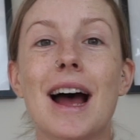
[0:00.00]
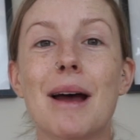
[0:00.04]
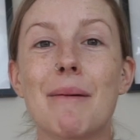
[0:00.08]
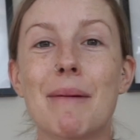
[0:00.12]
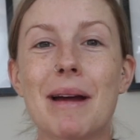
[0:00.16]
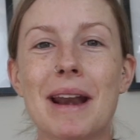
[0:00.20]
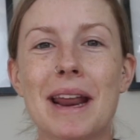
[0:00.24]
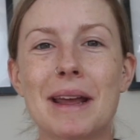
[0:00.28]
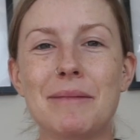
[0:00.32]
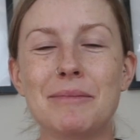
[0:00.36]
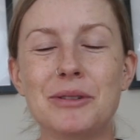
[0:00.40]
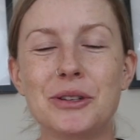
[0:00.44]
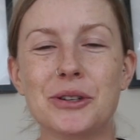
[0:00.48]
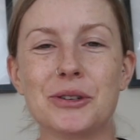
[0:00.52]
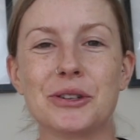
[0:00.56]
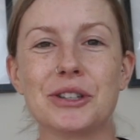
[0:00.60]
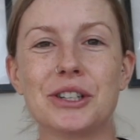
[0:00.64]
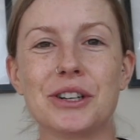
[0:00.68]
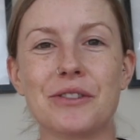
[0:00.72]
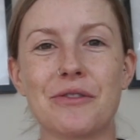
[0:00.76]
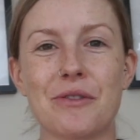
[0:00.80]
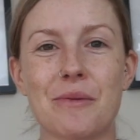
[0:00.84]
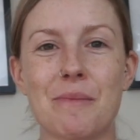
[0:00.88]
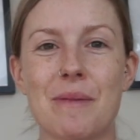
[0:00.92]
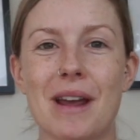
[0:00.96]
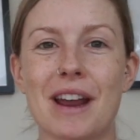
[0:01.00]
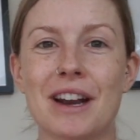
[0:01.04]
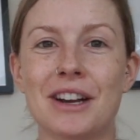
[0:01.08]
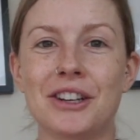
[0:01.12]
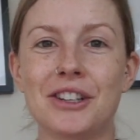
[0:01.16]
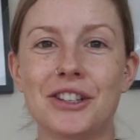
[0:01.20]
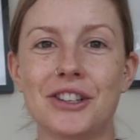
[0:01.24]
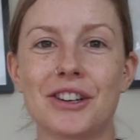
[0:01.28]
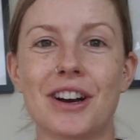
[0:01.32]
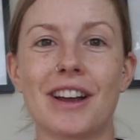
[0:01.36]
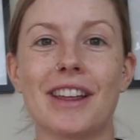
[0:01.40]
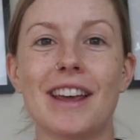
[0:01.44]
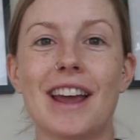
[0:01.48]
my name's Georgia from BN
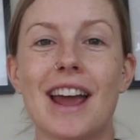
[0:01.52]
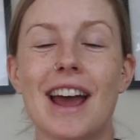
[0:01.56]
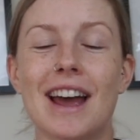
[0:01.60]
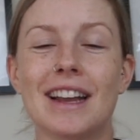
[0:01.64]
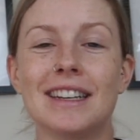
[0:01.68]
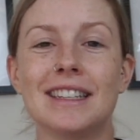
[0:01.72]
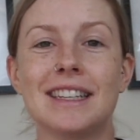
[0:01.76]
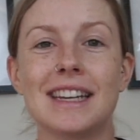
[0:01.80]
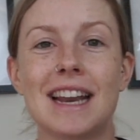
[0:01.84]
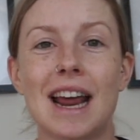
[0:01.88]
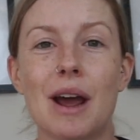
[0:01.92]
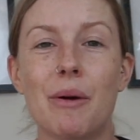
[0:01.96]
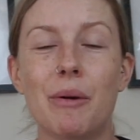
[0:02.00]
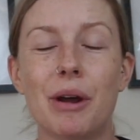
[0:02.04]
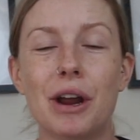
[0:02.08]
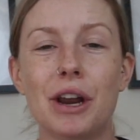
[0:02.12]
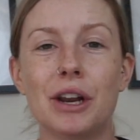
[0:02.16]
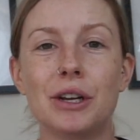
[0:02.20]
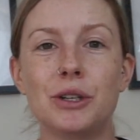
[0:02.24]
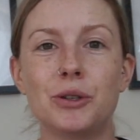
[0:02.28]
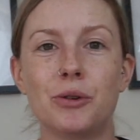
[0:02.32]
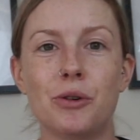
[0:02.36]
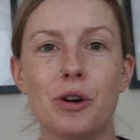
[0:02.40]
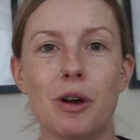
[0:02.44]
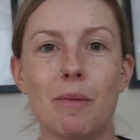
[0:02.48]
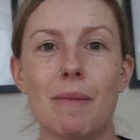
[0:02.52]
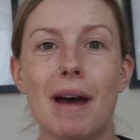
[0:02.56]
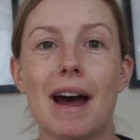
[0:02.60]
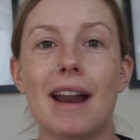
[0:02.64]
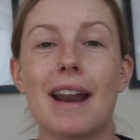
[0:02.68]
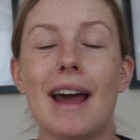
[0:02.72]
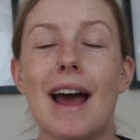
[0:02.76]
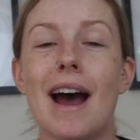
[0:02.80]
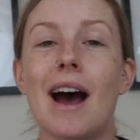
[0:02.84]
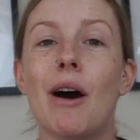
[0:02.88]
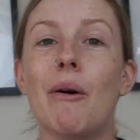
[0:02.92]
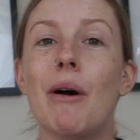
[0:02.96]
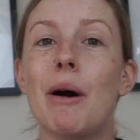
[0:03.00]
Australia, and today we're going to talk about
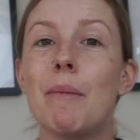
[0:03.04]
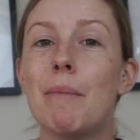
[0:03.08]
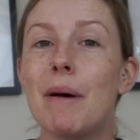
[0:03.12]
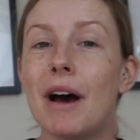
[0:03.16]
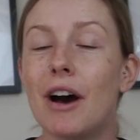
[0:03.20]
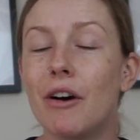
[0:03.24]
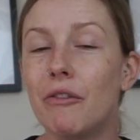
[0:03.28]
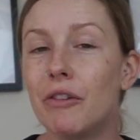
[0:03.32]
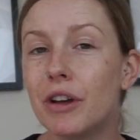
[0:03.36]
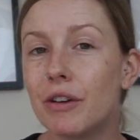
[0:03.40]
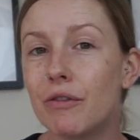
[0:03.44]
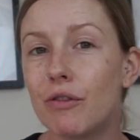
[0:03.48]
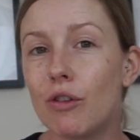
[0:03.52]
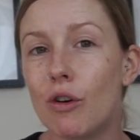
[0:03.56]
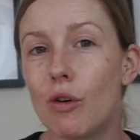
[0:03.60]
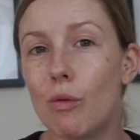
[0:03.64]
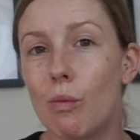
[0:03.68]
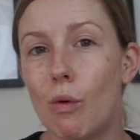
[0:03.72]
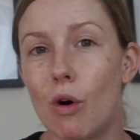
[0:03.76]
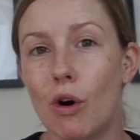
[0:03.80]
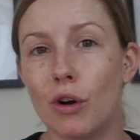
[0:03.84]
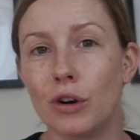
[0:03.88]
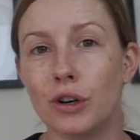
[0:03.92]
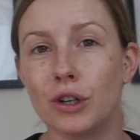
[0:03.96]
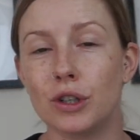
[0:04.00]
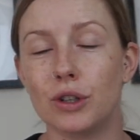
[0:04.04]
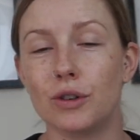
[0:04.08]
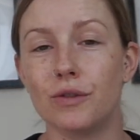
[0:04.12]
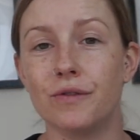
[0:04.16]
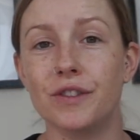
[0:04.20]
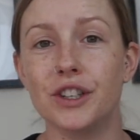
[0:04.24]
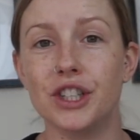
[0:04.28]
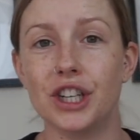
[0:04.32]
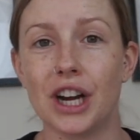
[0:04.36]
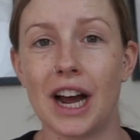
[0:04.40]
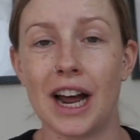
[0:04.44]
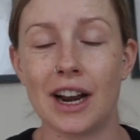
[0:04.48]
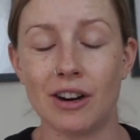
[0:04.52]
how a pelvic floor wand or
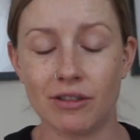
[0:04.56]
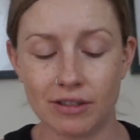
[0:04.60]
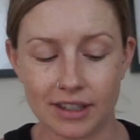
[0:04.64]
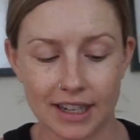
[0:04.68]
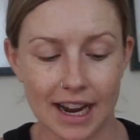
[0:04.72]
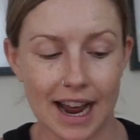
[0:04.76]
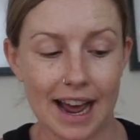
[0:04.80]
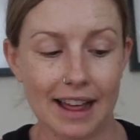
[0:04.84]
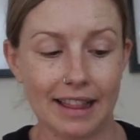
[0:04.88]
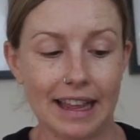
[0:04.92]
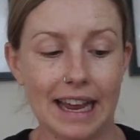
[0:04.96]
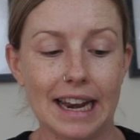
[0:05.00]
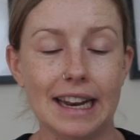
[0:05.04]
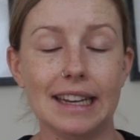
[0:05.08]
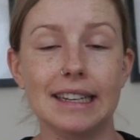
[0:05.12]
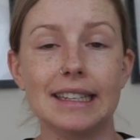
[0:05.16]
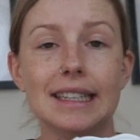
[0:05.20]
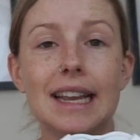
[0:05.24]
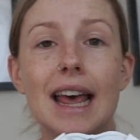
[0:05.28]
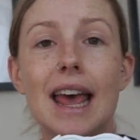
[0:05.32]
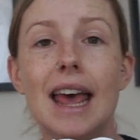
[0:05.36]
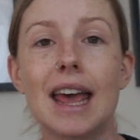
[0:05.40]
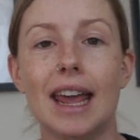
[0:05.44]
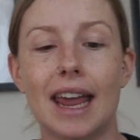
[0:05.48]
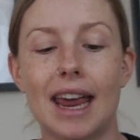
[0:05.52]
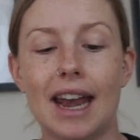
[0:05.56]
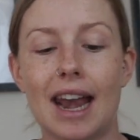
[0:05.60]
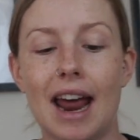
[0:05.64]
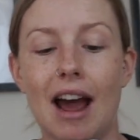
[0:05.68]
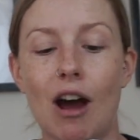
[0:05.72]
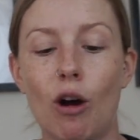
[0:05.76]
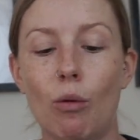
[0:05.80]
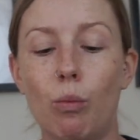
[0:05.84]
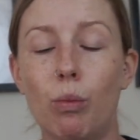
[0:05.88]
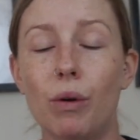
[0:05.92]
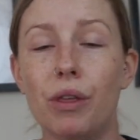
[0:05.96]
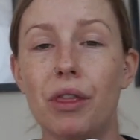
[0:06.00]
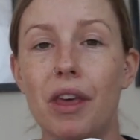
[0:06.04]
vaginal dilators can
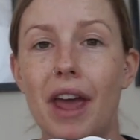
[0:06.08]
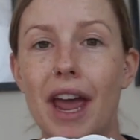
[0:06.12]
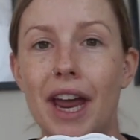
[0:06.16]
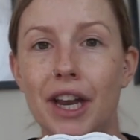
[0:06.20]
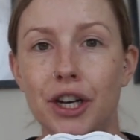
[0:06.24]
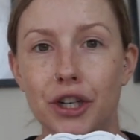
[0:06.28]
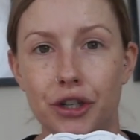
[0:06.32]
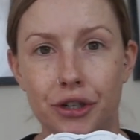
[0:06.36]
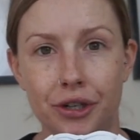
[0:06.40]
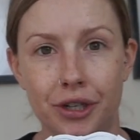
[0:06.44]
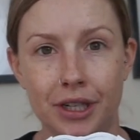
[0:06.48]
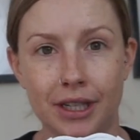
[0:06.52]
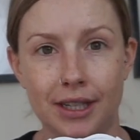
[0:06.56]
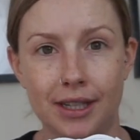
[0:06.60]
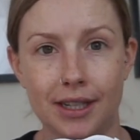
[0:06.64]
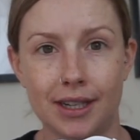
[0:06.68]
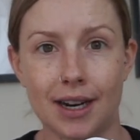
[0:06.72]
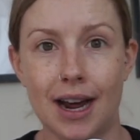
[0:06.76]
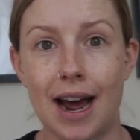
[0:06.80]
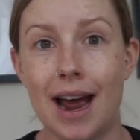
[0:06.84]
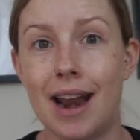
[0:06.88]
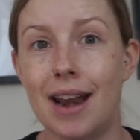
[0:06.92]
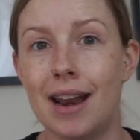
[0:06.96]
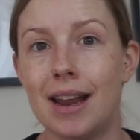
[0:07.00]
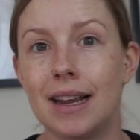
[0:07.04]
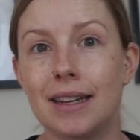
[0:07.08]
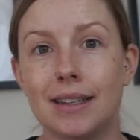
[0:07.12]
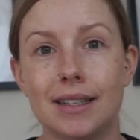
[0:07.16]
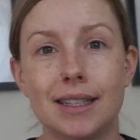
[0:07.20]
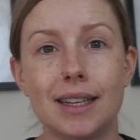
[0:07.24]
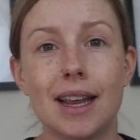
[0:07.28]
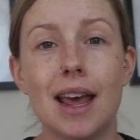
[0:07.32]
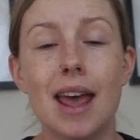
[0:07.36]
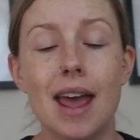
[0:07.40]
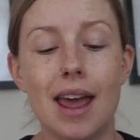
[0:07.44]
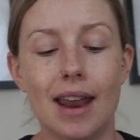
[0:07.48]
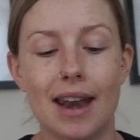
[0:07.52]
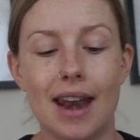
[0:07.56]
help with entrance tightness.
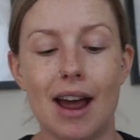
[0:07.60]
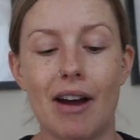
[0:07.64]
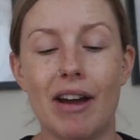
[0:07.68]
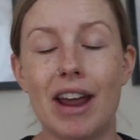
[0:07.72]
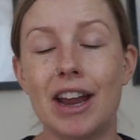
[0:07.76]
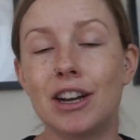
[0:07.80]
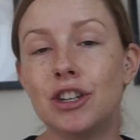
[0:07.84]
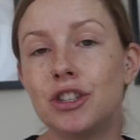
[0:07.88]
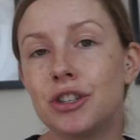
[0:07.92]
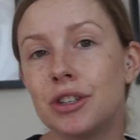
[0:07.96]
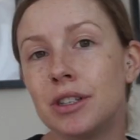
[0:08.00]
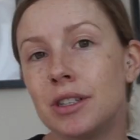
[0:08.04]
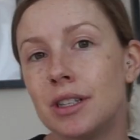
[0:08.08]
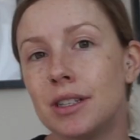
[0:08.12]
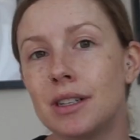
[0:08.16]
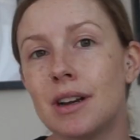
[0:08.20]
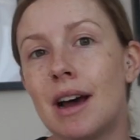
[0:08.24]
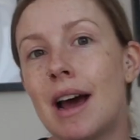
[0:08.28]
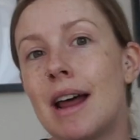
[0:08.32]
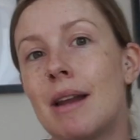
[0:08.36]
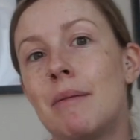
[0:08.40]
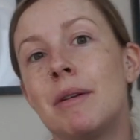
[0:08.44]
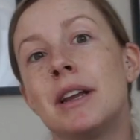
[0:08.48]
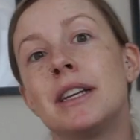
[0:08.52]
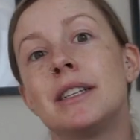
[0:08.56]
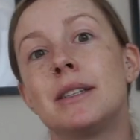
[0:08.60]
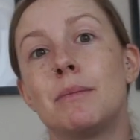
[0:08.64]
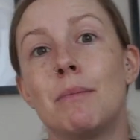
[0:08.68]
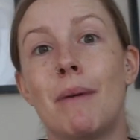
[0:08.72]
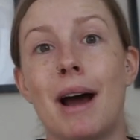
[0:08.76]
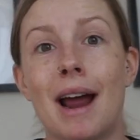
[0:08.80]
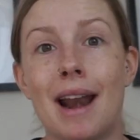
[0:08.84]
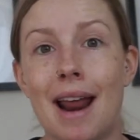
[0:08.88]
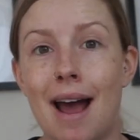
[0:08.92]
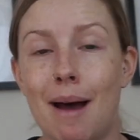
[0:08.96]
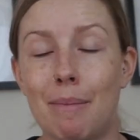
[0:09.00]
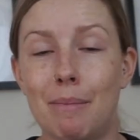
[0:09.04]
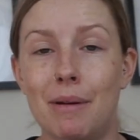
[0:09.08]
Now, entrance tightness might
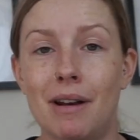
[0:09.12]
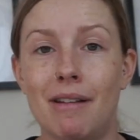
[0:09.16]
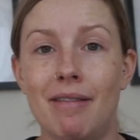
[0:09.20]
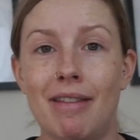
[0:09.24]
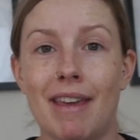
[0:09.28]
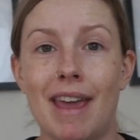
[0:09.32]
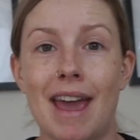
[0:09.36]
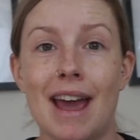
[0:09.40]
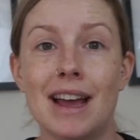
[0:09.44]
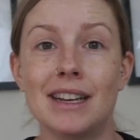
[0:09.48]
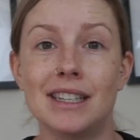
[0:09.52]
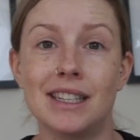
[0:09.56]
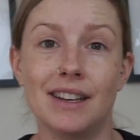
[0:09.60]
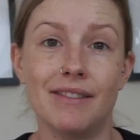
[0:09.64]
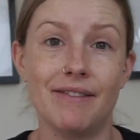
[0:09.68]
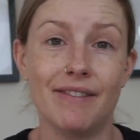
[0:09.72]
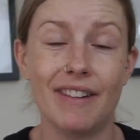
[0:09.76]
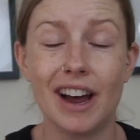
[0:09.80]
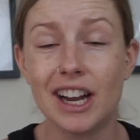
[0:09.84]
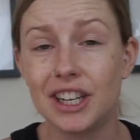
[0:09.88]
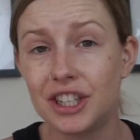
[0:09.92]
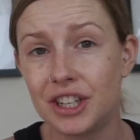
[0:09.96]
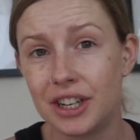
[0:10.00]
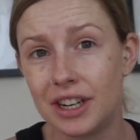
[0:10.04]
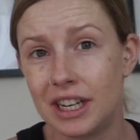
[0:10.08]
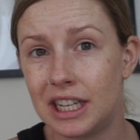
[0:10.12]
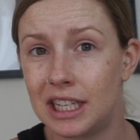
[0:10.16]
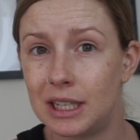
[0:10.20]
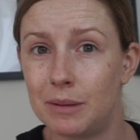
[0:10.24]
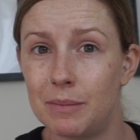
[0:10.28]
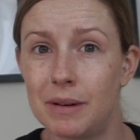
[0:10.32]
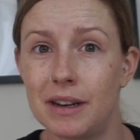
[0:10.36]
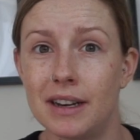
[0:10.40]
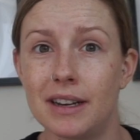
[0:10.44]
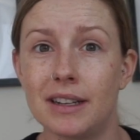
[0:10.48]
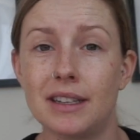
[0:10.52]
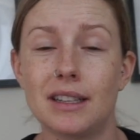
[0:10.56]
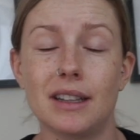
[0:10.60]
happen in the case of
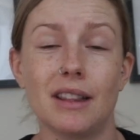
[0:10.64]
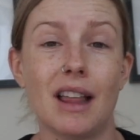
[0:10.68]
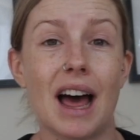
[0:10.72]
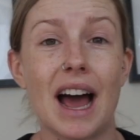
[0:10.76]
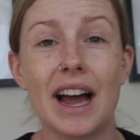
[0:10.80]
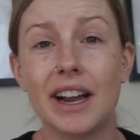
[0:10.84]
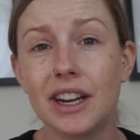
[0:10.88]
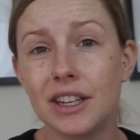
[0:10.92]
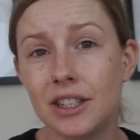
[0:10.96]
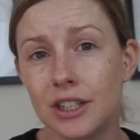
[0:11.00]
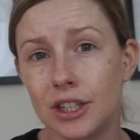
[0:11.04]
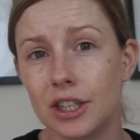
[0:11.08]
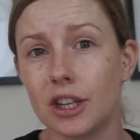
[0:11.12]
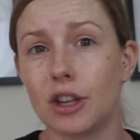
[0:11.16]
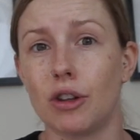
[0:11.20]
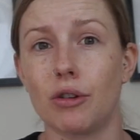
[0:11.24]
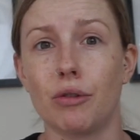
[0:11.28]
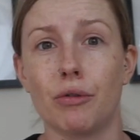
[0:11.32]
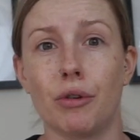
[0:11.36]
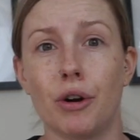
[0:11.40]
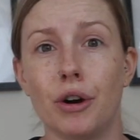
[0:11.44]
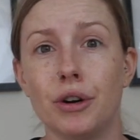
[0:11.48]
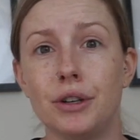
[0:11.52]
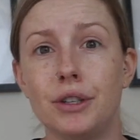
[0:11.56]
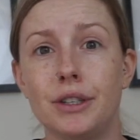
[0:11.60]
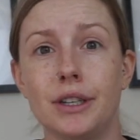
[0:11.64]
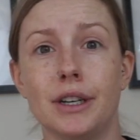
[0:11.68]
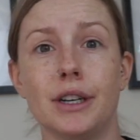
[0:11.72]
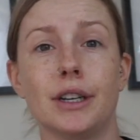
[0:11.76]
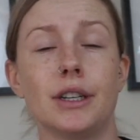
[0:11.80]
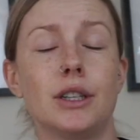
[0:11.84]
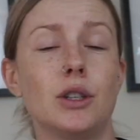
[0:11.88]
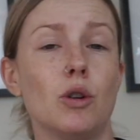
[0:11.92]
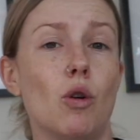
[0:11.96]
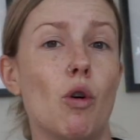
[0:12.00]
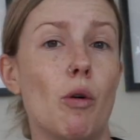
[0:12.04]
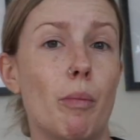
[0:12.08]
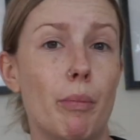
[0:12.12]
vaginismus, Lichens
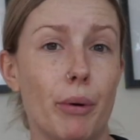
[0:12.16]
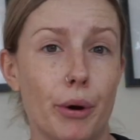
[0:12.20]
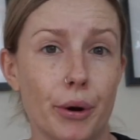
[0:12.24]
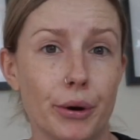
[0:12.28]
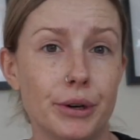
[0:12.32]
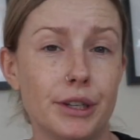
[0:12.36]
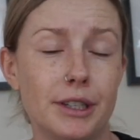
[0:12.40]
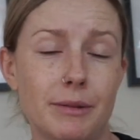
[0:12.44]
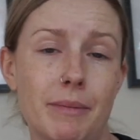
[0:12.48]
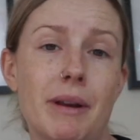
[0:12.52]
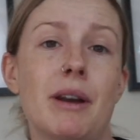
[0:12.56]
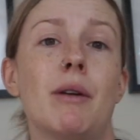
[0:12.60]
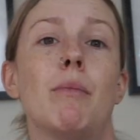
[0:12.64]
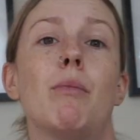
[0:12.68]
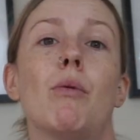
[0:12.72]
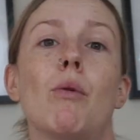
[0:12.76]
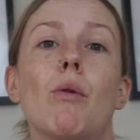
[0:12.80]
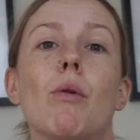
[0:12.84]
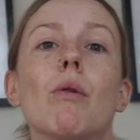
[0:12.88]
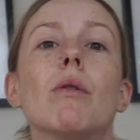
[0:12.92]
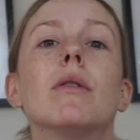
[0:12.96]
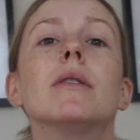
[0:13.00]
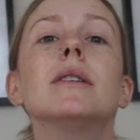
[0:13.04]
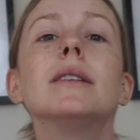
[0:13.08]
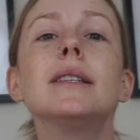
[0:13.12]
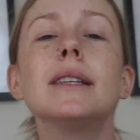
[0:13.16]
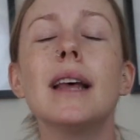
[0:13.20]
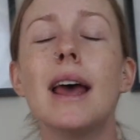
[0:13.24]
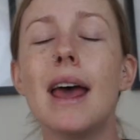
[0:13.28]
Sclerosis, or postmenopause.